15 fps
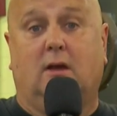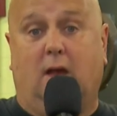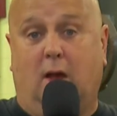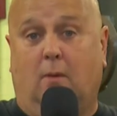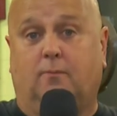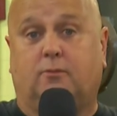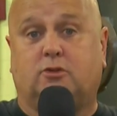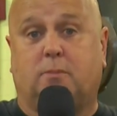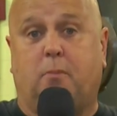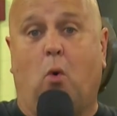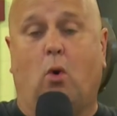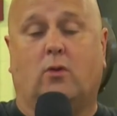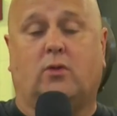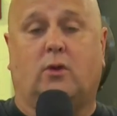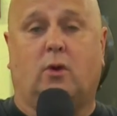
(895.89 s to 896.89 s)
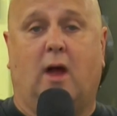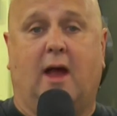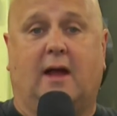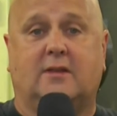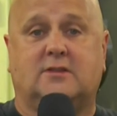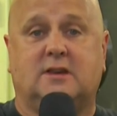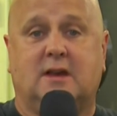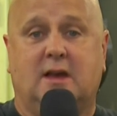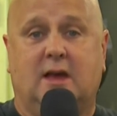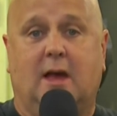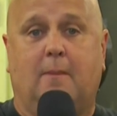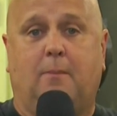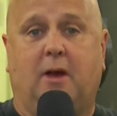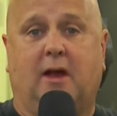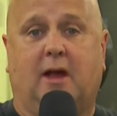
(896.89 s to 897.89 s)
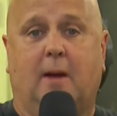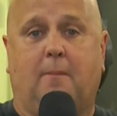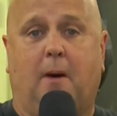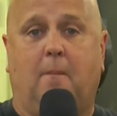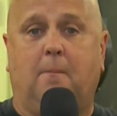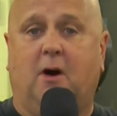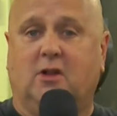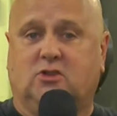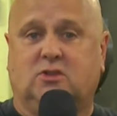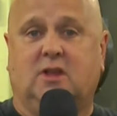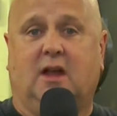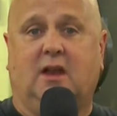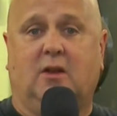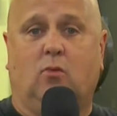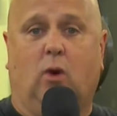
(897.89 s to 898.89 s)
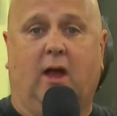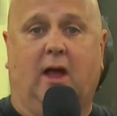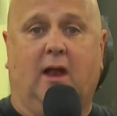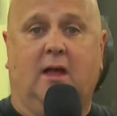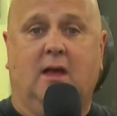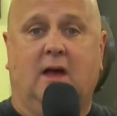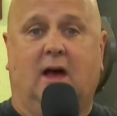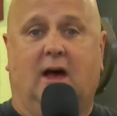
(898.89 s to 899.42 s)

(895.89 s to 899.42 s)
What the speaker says: help support the Dragons and pick up a much-needed win.